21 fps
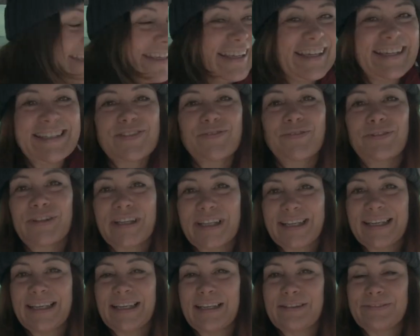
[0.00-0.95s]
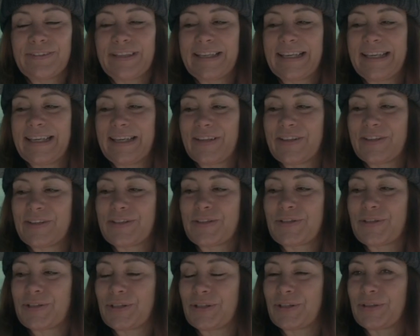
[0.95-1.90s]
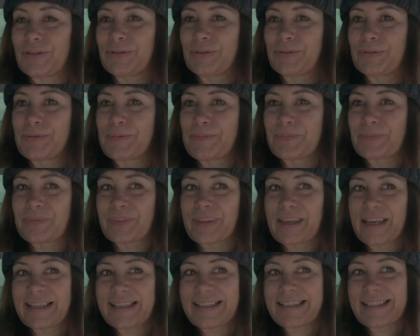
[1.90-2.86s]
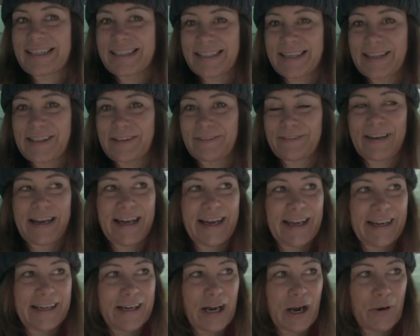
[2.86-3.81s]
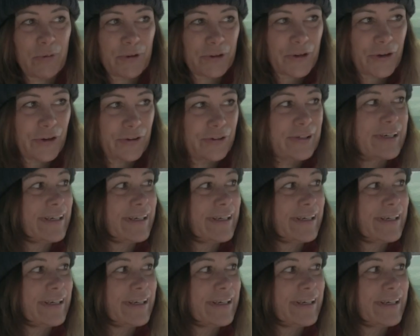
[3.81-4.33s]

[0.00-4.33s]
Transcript: It's really lovely here to sit in the van. We've got